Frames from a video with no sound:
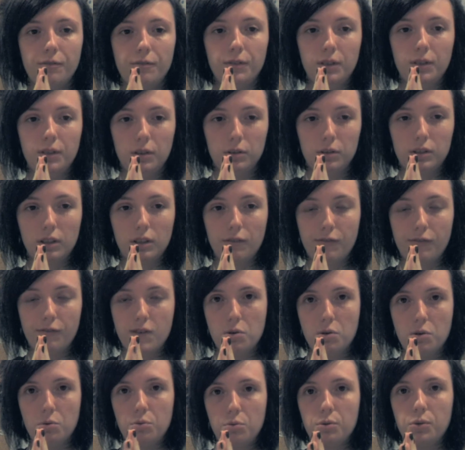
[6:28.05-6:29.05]
For those of
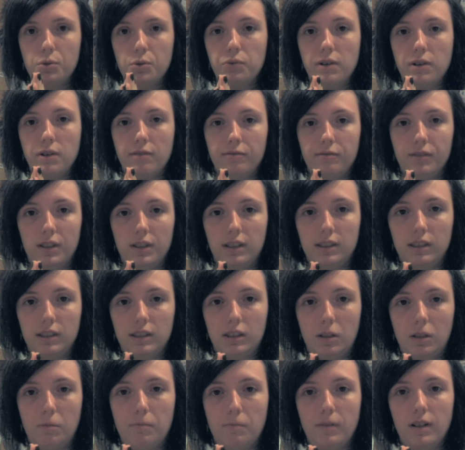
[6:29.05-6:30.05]
you who have
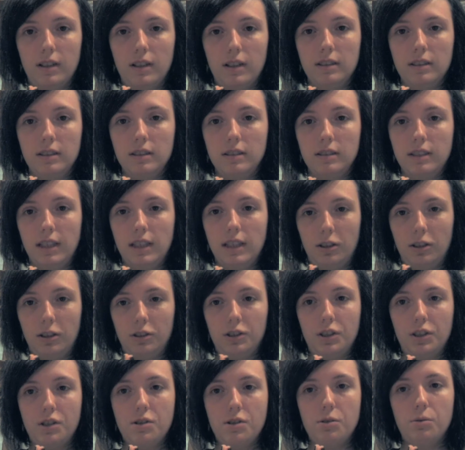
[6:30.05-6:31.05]
lost someone dear
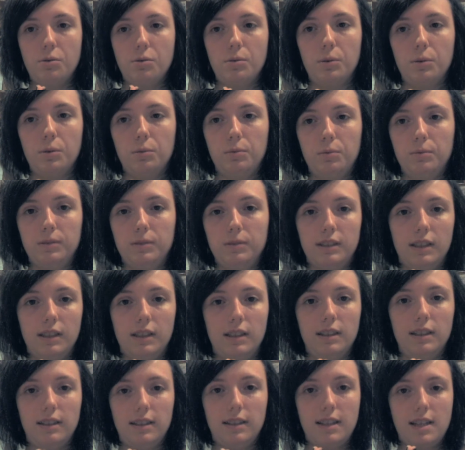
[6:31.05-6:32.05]
to you who's
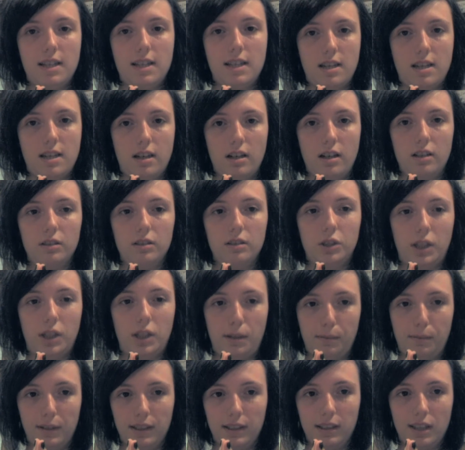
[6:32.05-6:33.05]
in the
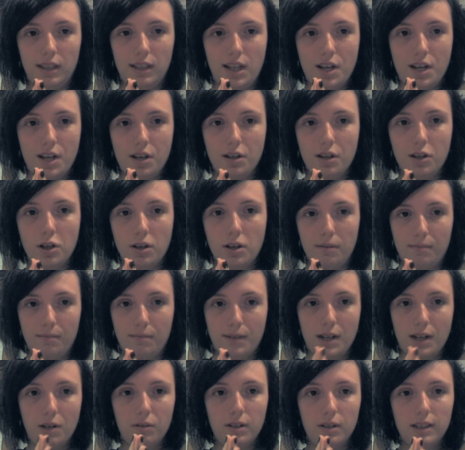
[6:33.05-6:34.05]
LGBT
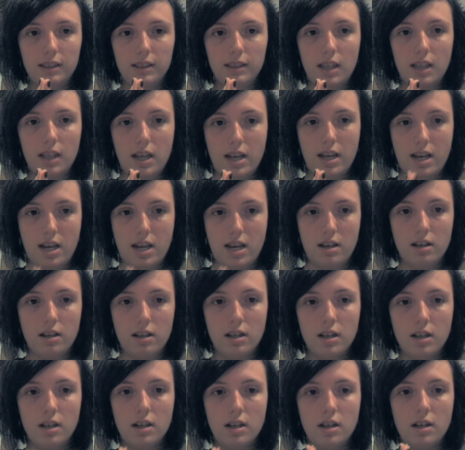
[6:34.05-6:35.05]
community,
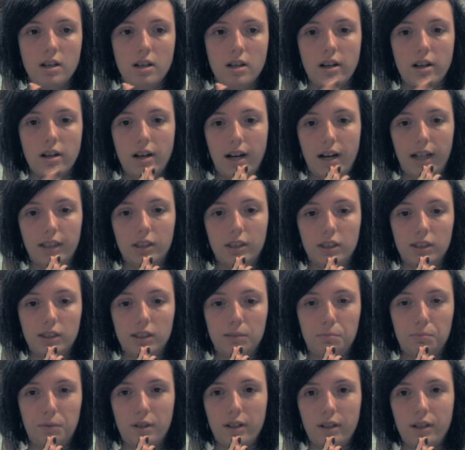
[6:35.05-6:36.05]
I
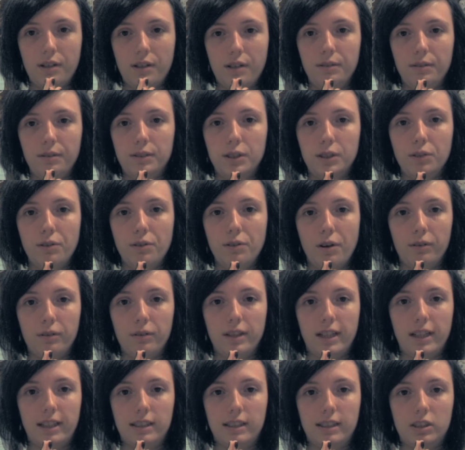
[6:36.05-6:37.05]
just want you to know
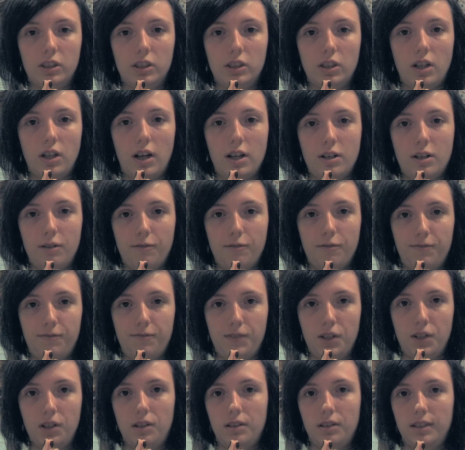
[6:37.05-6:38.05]
that it's not your
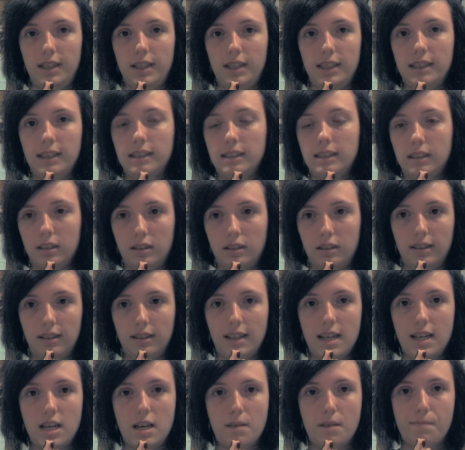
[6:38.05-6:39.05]
fault. It's
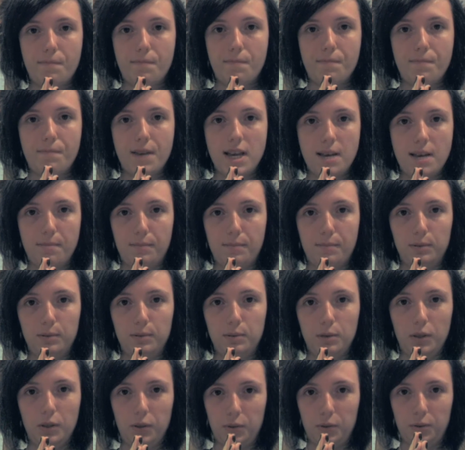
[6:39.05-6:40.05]
the
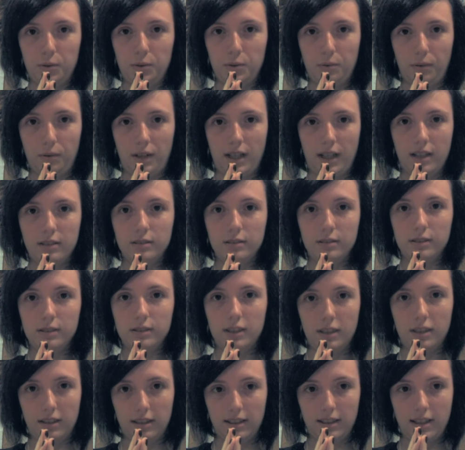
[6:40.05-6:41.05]
people who
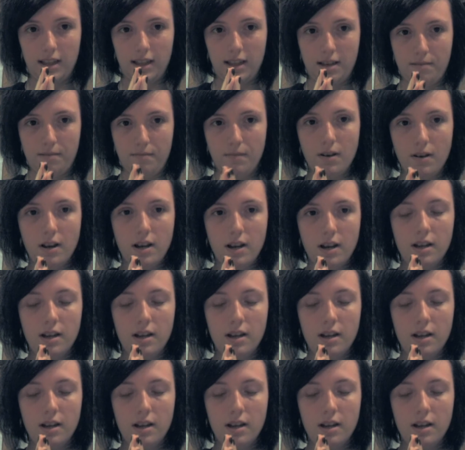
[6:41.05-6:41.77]
killed them.